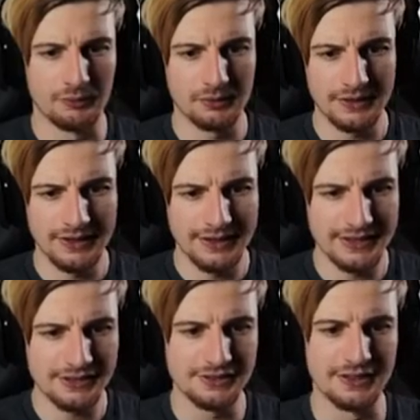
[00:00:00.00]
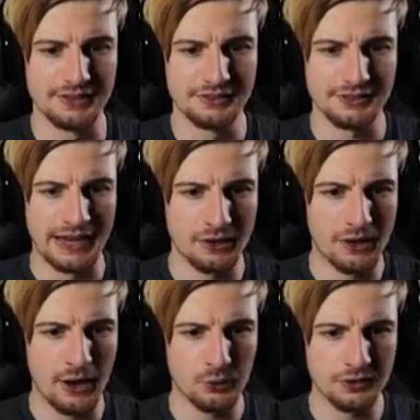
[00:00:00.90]
Yeah, what the heck is this? I don't
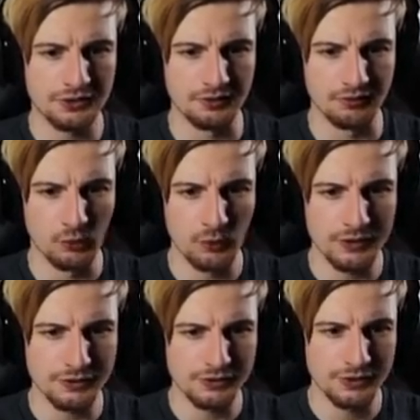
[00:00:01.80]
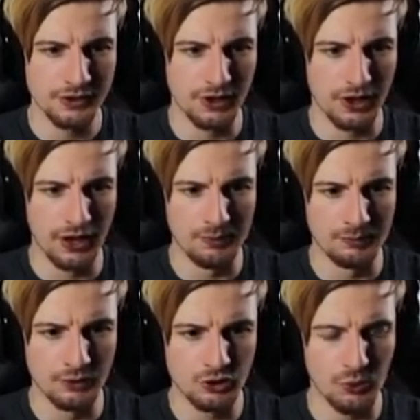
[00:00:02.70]
know how noisy the floor is.
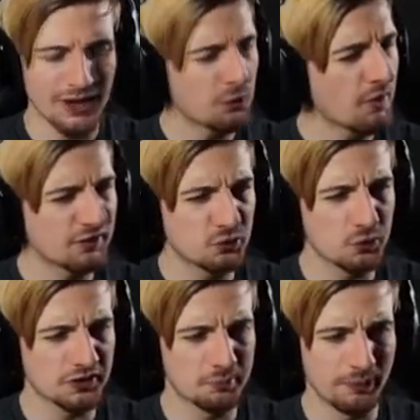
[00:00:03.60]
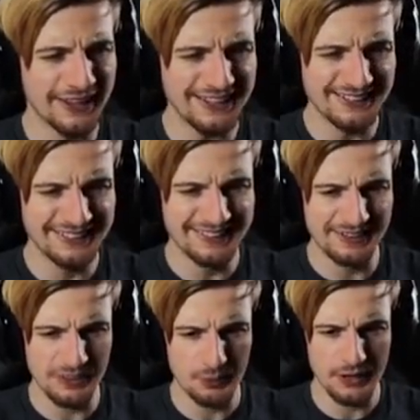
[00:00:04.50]
Um, do I go over towards the plate?
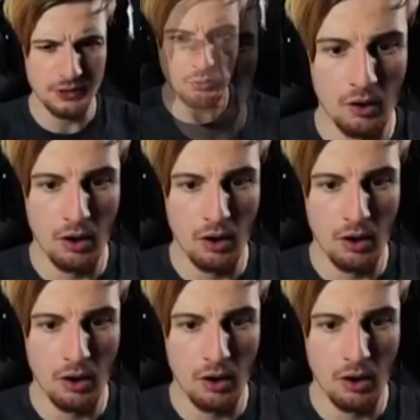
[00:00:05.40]
Is that what I do?